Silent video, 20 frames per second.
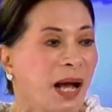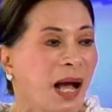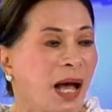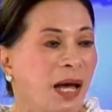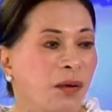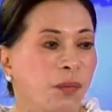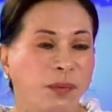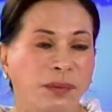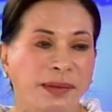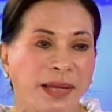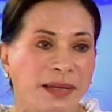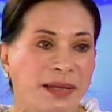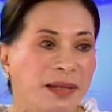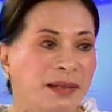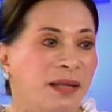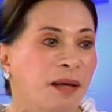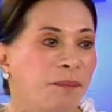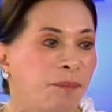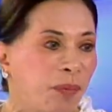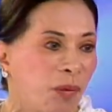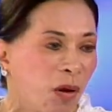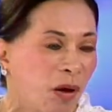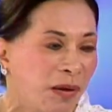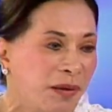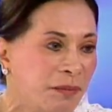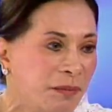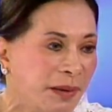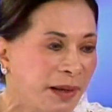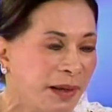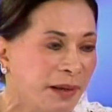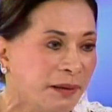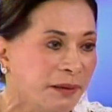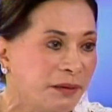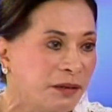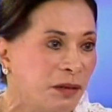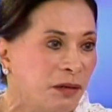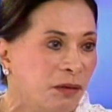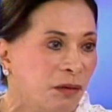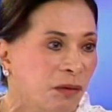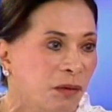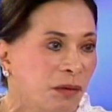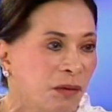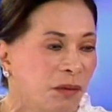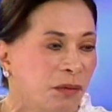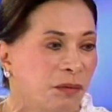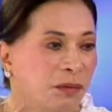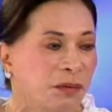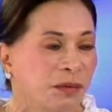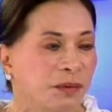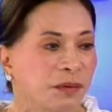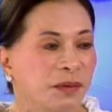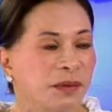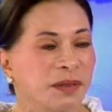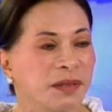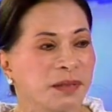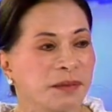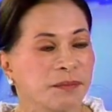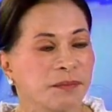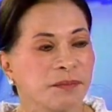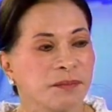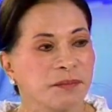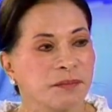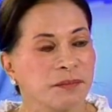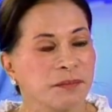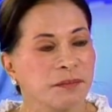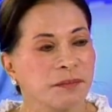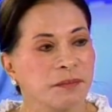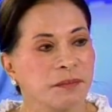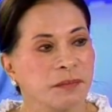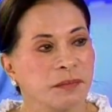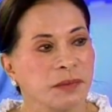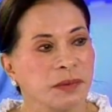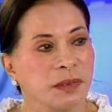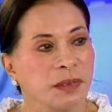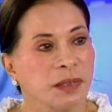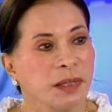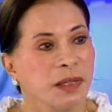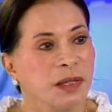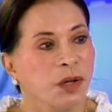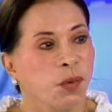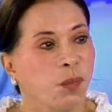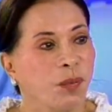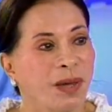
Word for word: I, they need employment, you know. Okay, okay, all right.